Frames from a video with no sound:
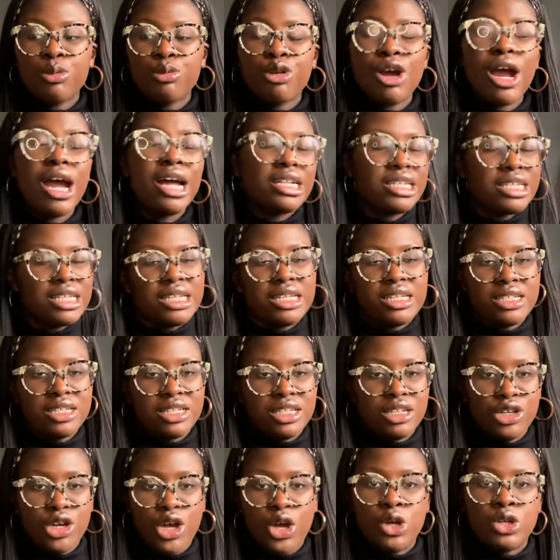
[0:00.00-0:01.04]
practice
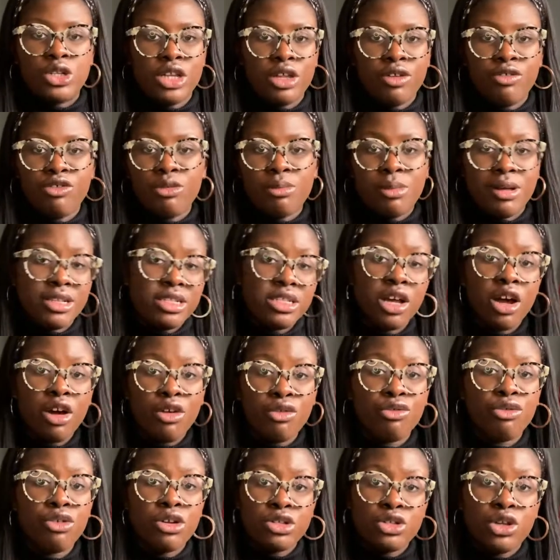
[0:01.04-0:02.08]
in coding for
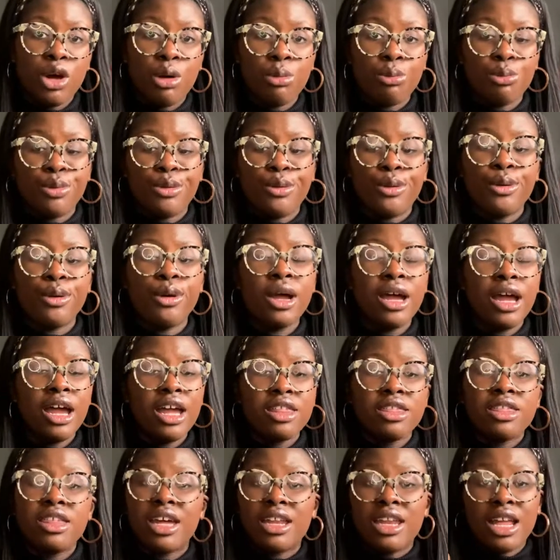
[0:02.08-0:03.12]
myself, for example,
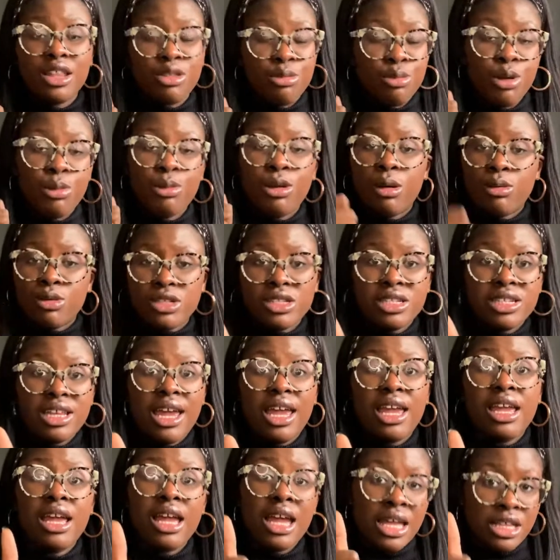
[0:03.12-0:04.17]
then at the moment I would
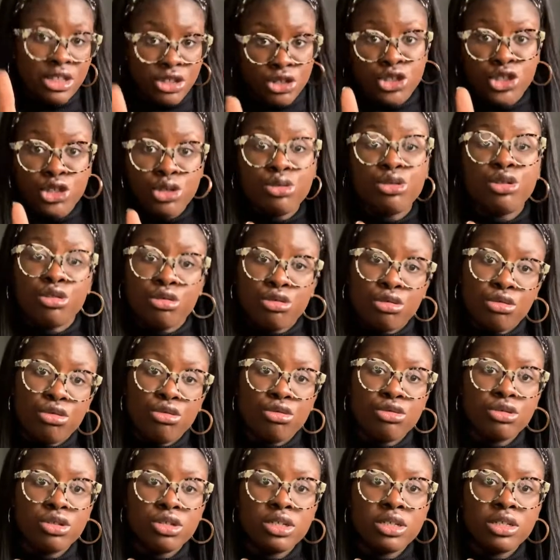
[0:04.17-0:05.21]
say do the
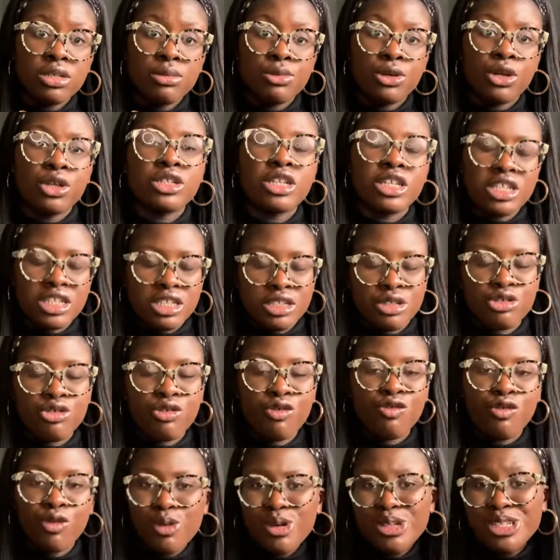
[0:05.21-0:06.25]
course, because it
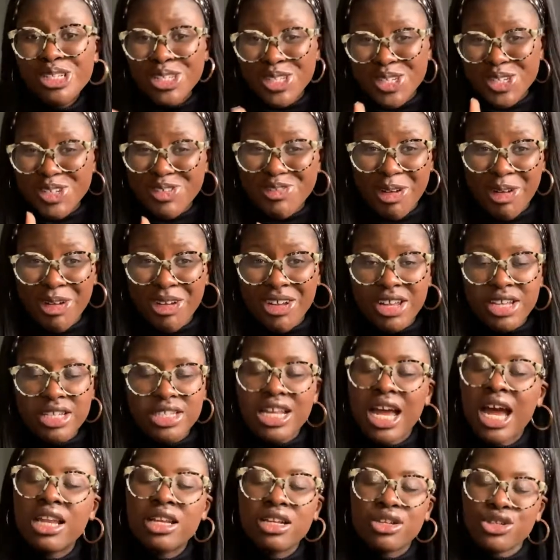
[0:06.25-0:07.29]
forces you to
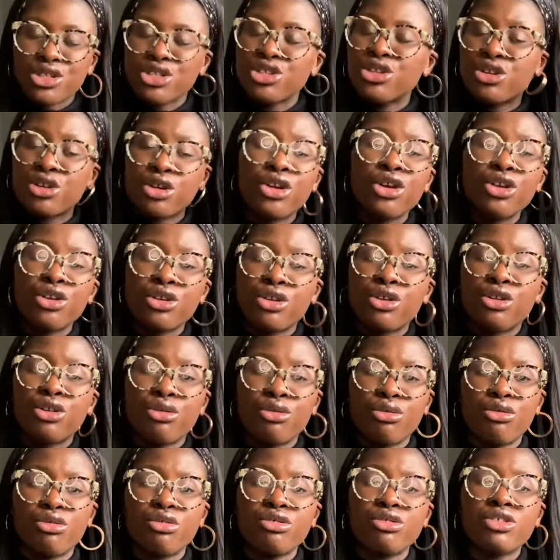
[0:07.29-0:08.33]
focus and it's a good
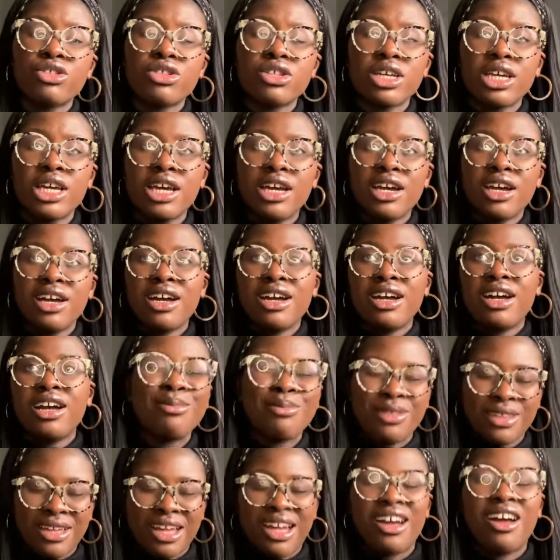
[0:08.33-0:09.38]
course.
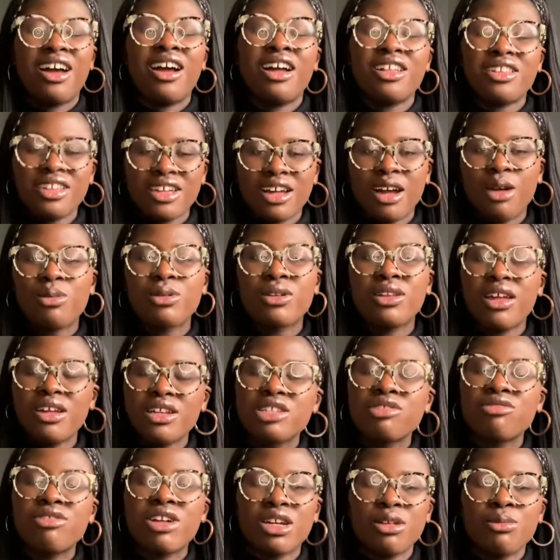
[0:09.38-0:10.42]
But yeah, I think I would
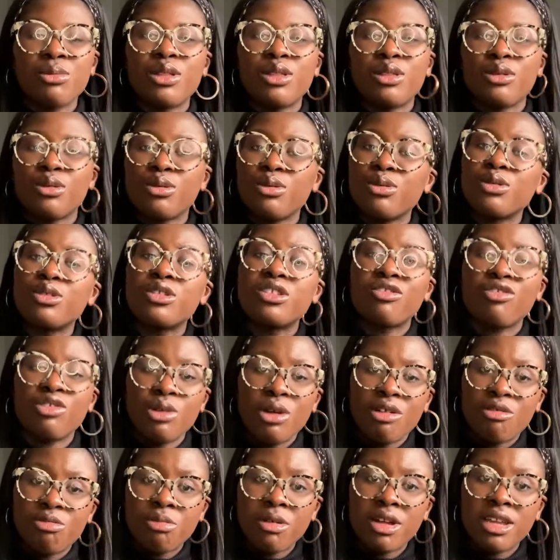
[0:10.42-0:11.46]
like to recommend the course if
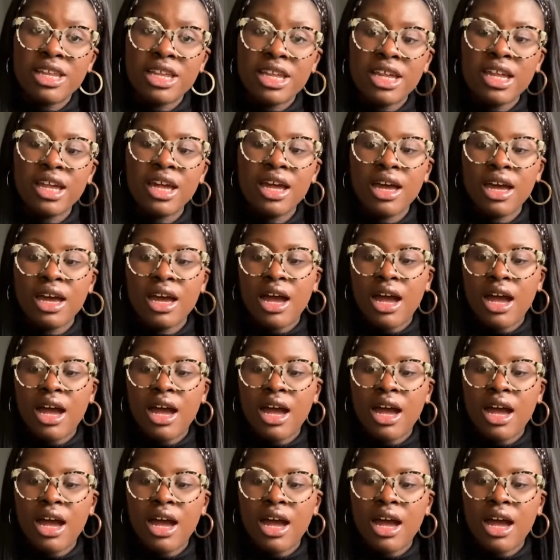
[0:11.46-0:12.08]
you have money.